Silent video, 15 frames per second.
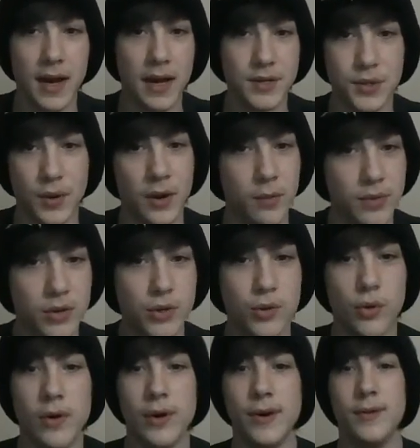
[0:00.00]
So I hope you
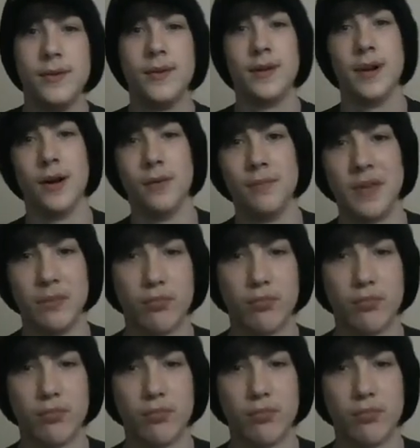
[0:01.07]
enjoyed, me